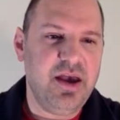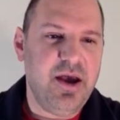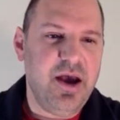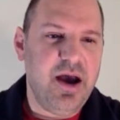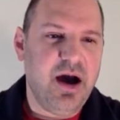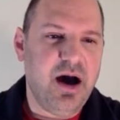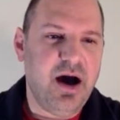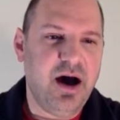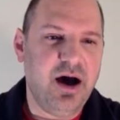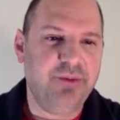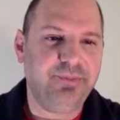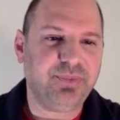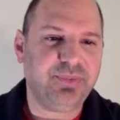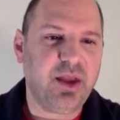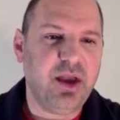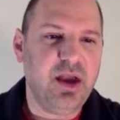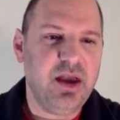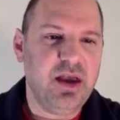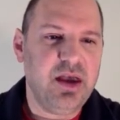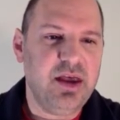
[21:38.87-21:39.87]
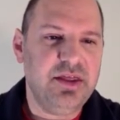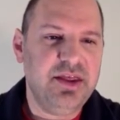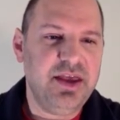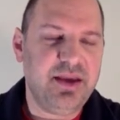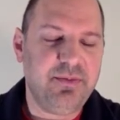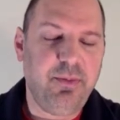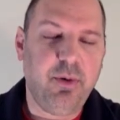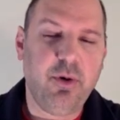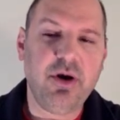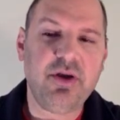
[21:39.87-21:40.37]
The
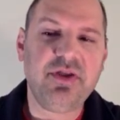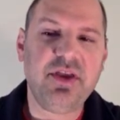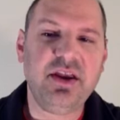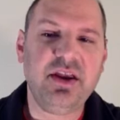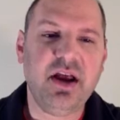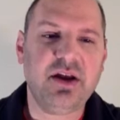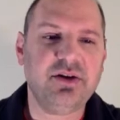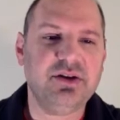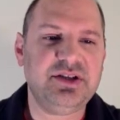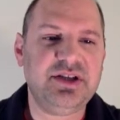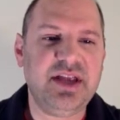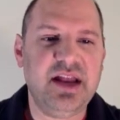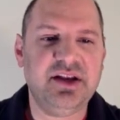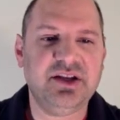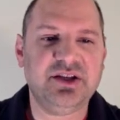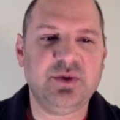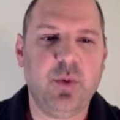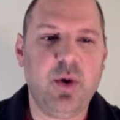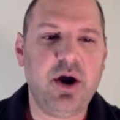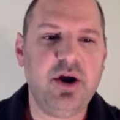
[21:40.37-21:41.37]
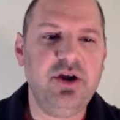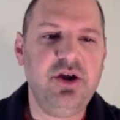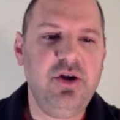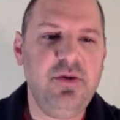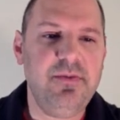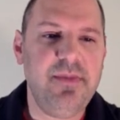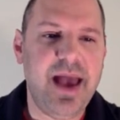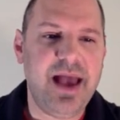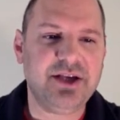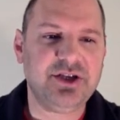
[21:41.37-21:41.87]
important thing to understand is where you
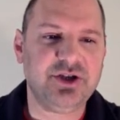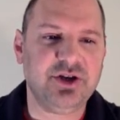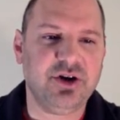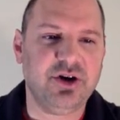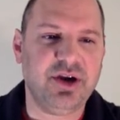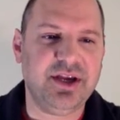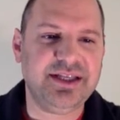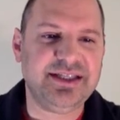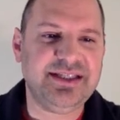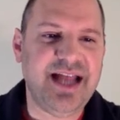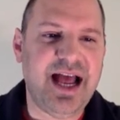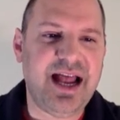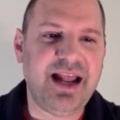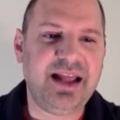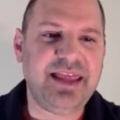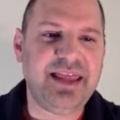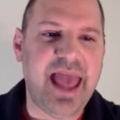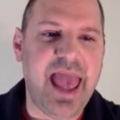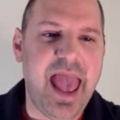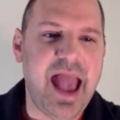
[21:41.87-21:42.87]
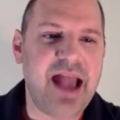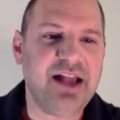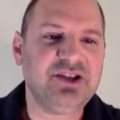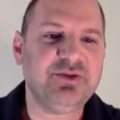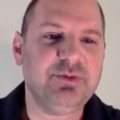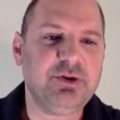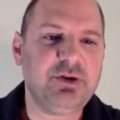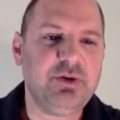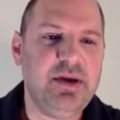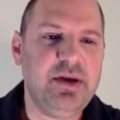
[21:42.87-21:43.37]
measure is not at the
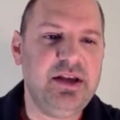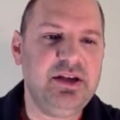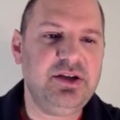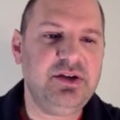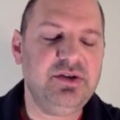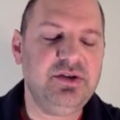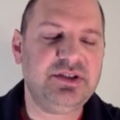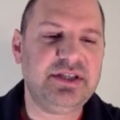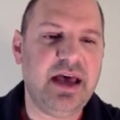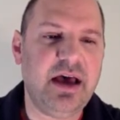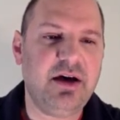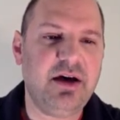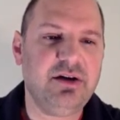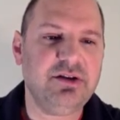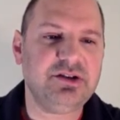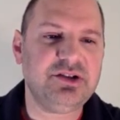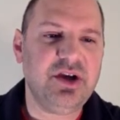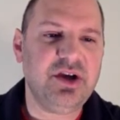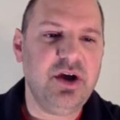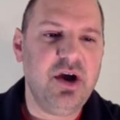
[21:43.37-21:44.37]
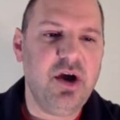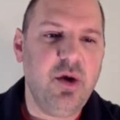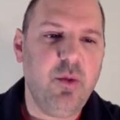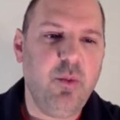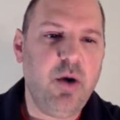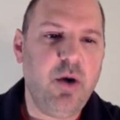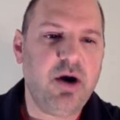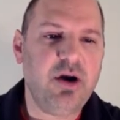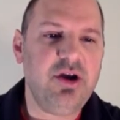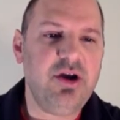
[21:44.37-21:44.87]
edge between two cells.
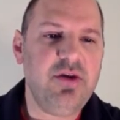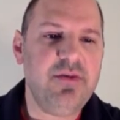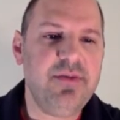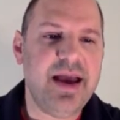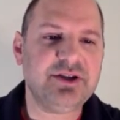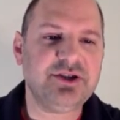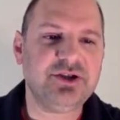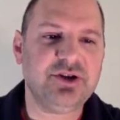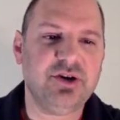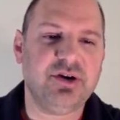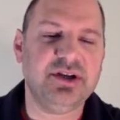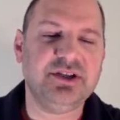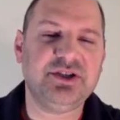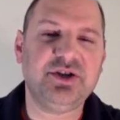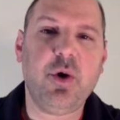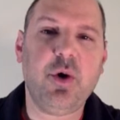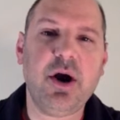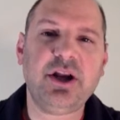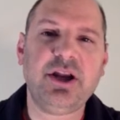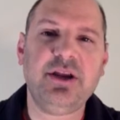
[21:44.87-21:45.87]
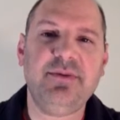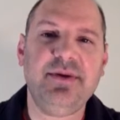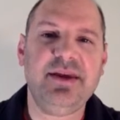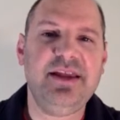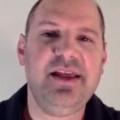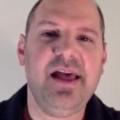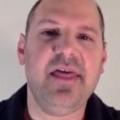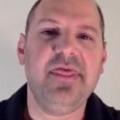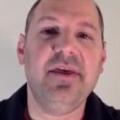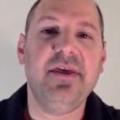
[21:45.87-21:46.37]
Where you measure is going to
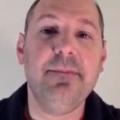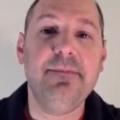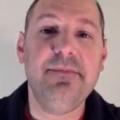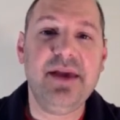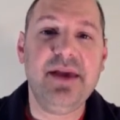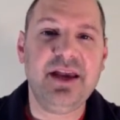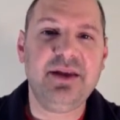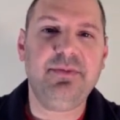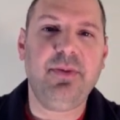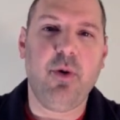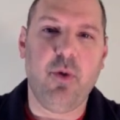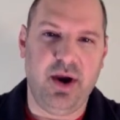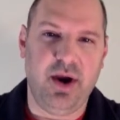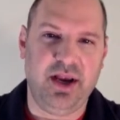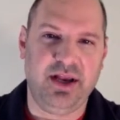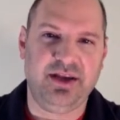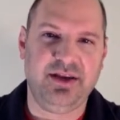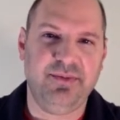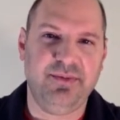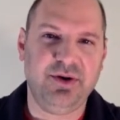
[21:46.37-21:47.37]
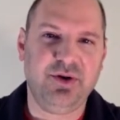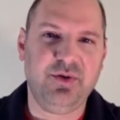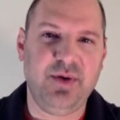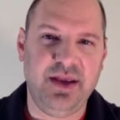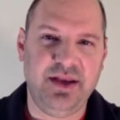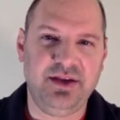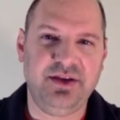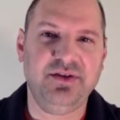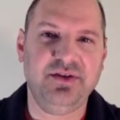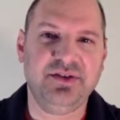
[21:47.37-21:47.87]
be the midpoint
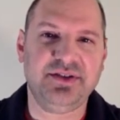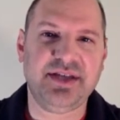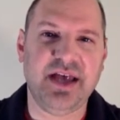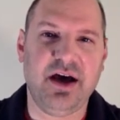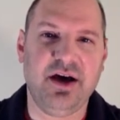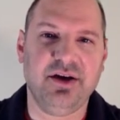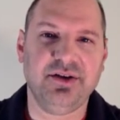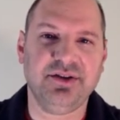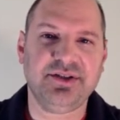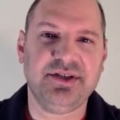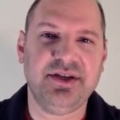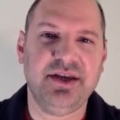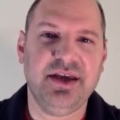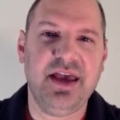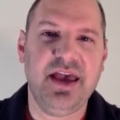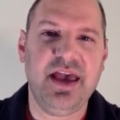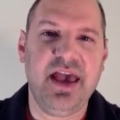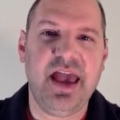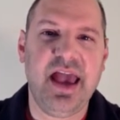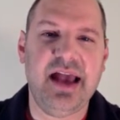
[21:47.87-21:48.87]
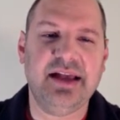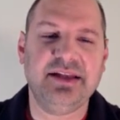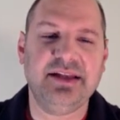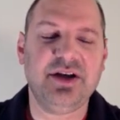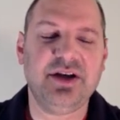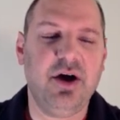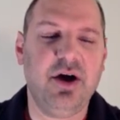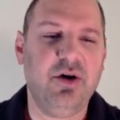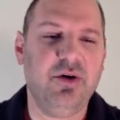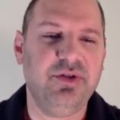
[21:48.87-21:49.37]
between two cells. And
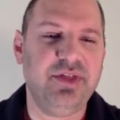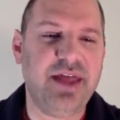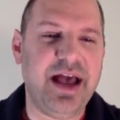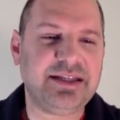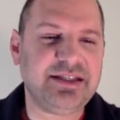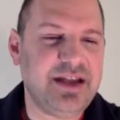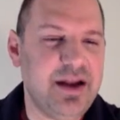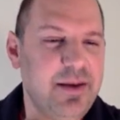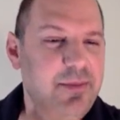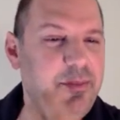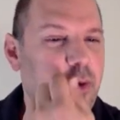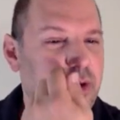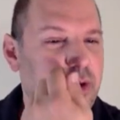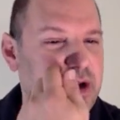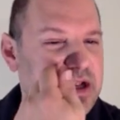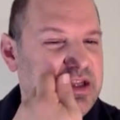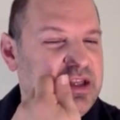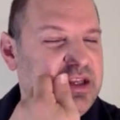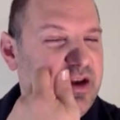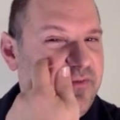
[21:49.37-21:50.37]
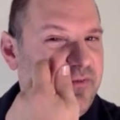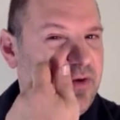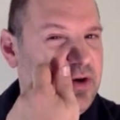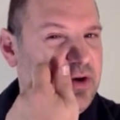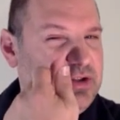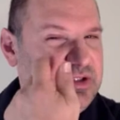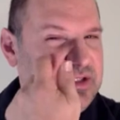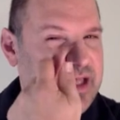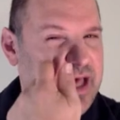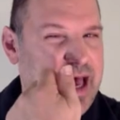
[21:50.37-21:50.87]
so that's an important
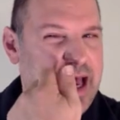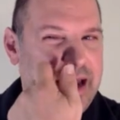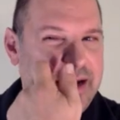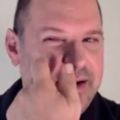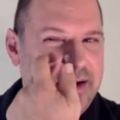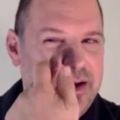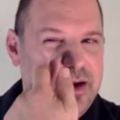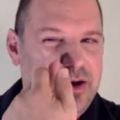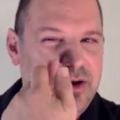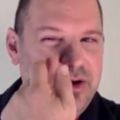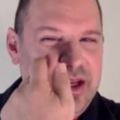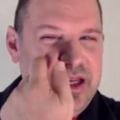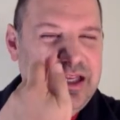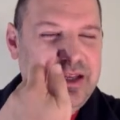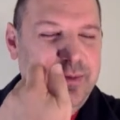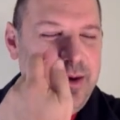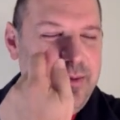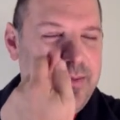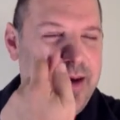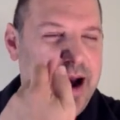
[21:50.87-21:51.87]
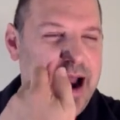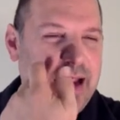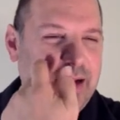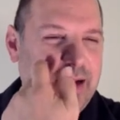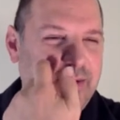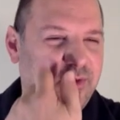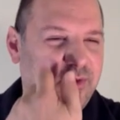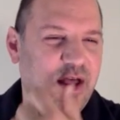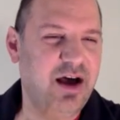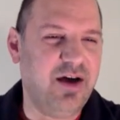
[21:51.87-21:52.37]
difference that you need to be
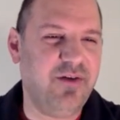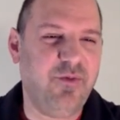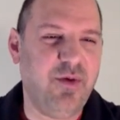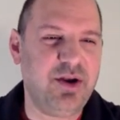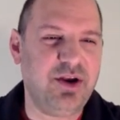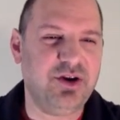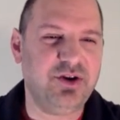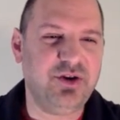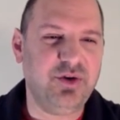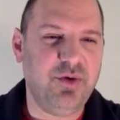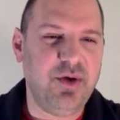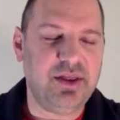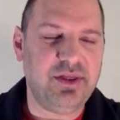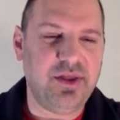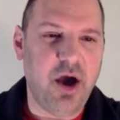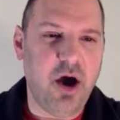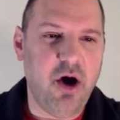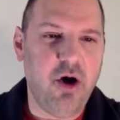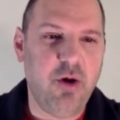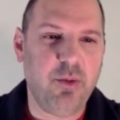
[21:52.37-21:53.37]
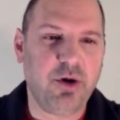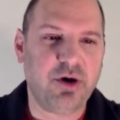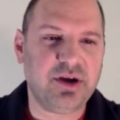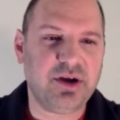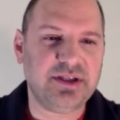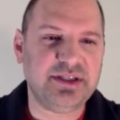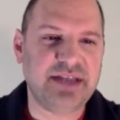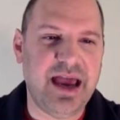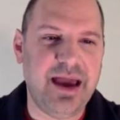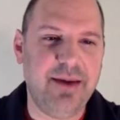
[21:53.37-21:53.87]
mindful of when you're doing the homework
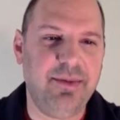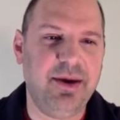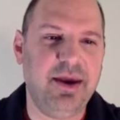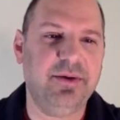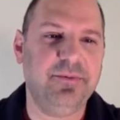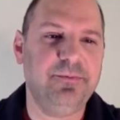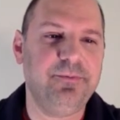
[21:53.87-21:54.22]
assignment.